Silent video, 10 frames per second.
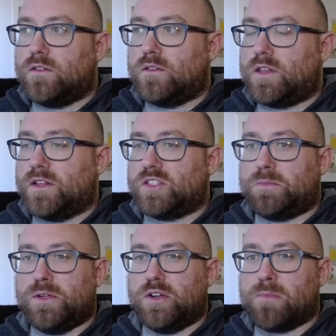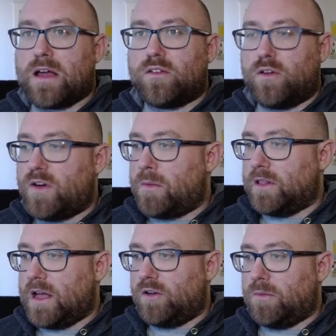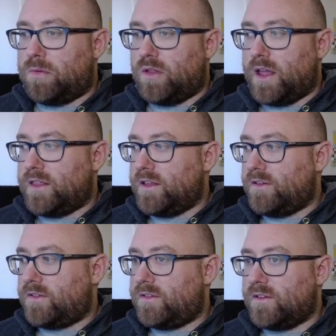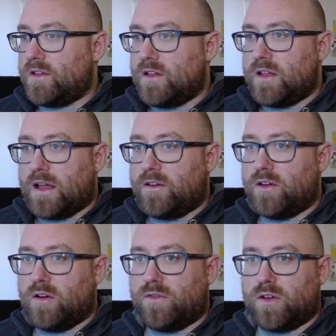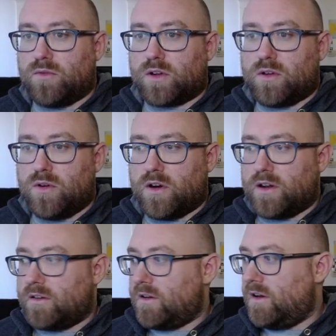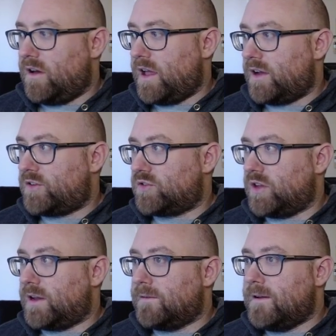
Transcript: dispute him. I don't know if I'm allowed to play this. I don't even know if it'll record actually.